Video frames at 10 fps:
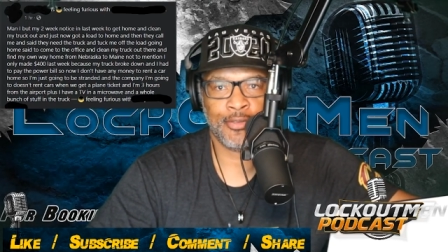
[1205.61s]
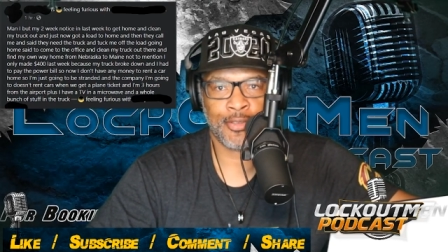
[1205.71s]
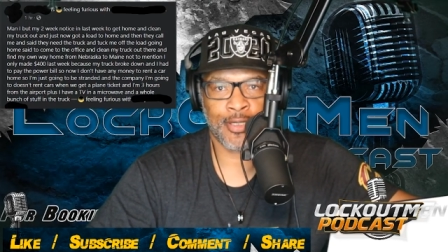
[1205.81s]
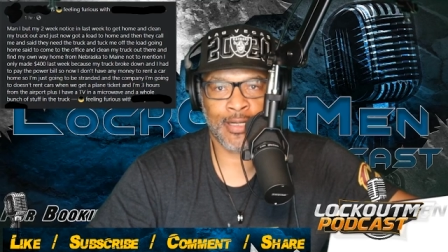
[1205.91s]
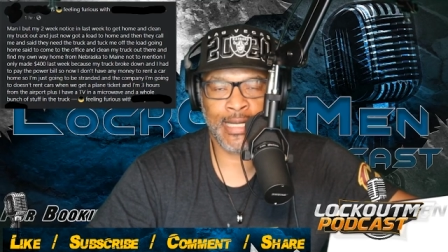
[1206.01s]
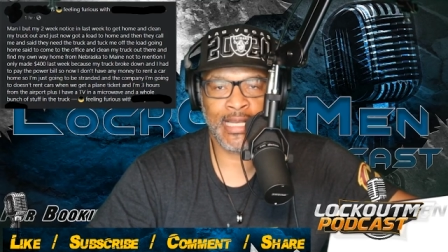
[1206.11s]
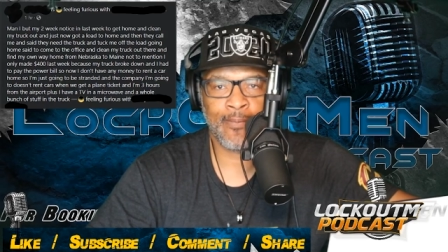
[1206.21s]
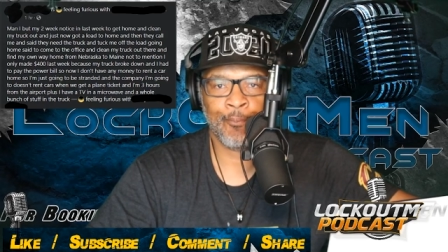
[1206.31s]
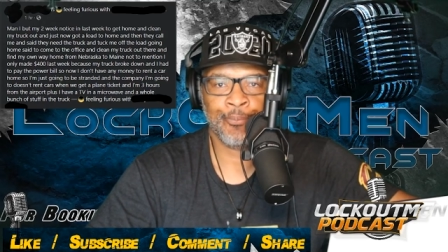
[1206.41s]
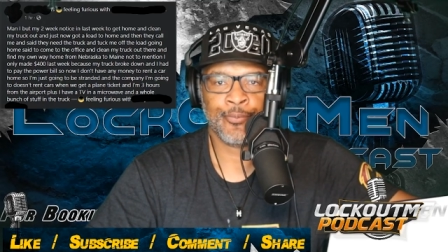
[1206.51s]
All right.
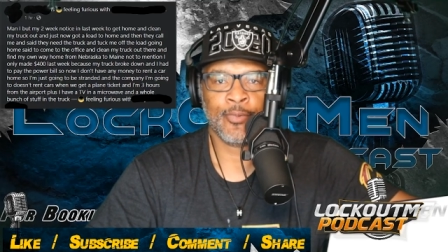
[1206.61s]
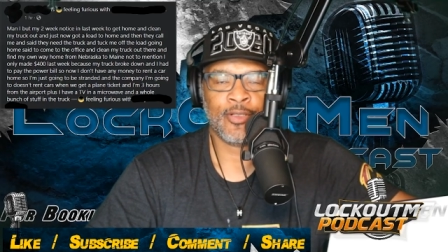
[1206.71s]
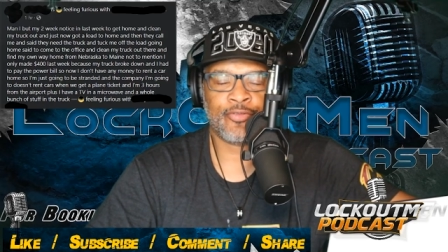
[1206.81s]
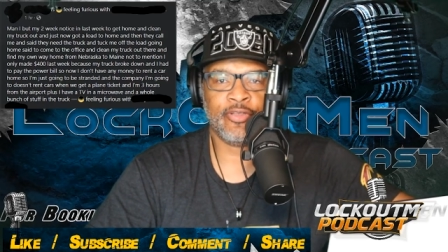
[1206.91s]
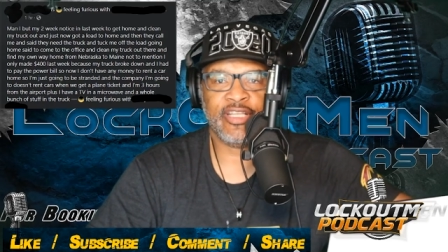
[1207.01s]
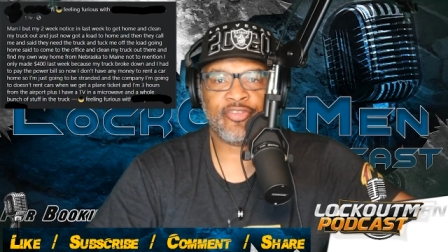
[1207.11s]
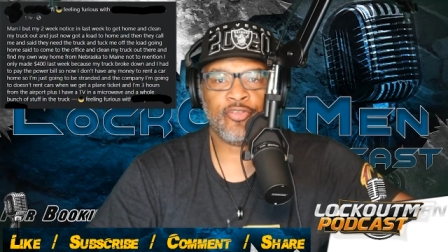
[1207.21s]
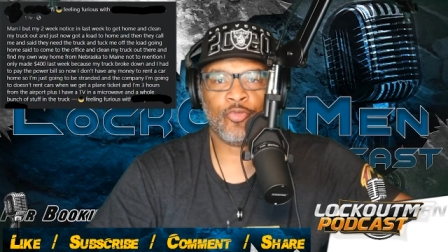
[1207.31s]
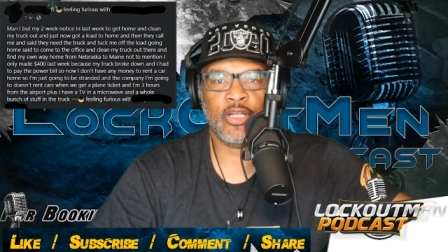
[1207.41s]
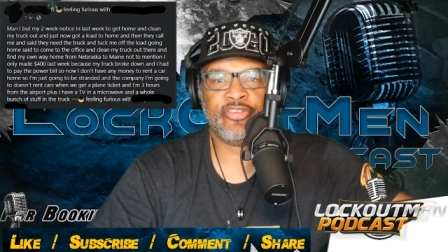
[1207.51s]
So this
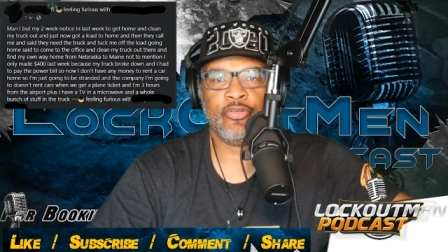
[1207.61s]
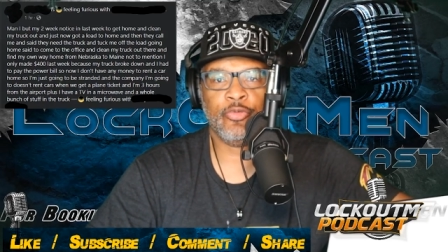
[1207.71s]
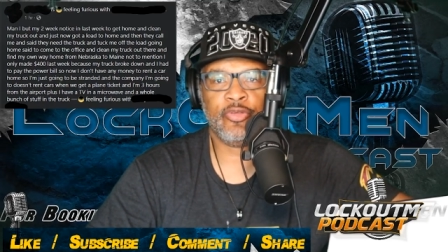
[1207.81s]
is what you